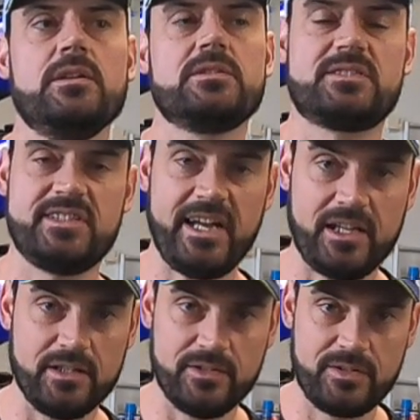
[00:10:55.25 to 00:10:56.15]

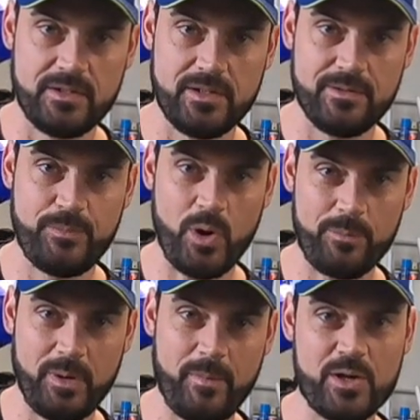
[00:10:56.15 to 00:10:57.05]
Second
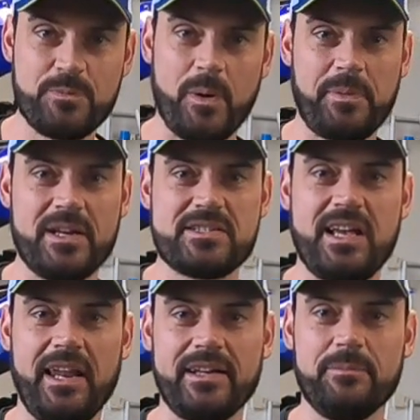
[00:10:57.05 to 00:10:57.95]
most popular
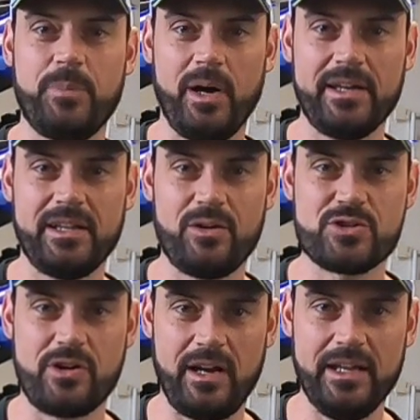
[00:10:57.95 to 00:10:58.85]
selling bike in
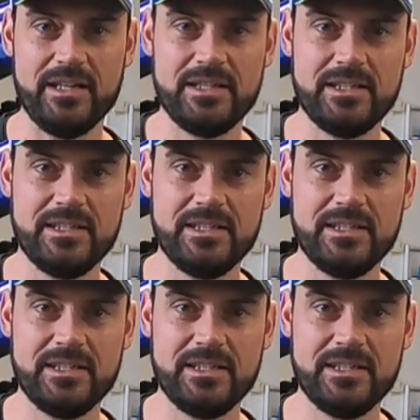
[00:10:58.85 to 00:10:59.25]
Australia